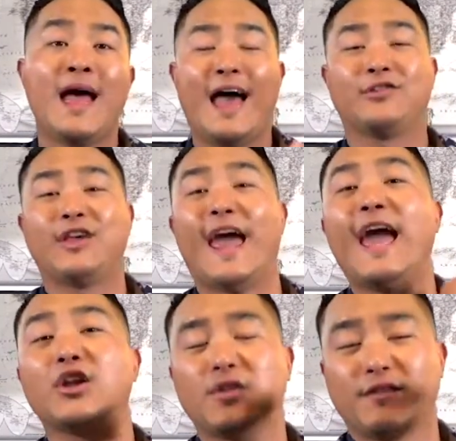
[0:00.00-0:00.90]
as the
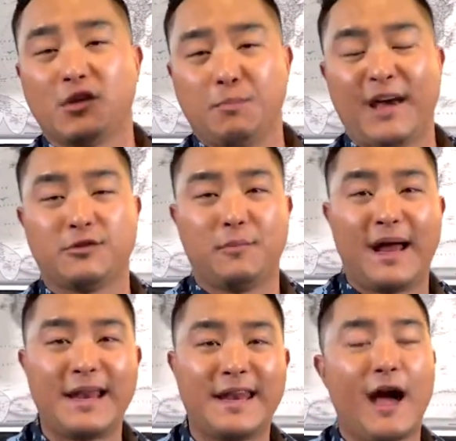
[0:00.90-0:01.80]
angel of death passed
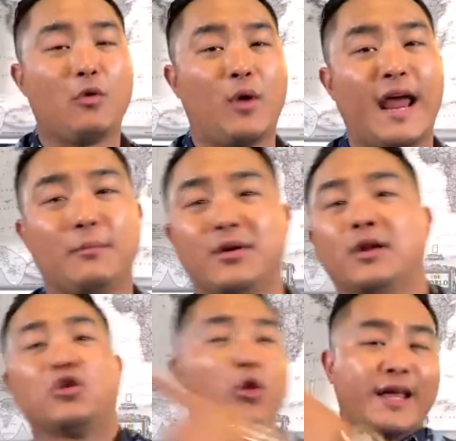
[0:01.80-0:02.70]
by, now we're able
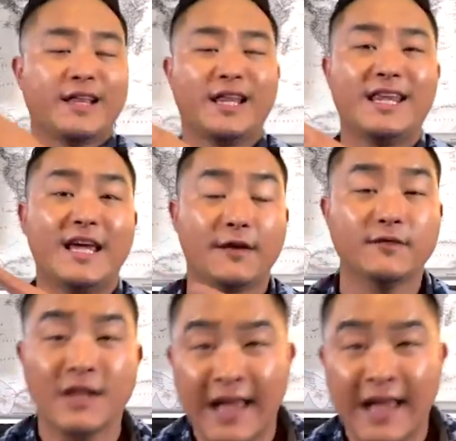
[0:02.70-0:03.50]
to quickly leave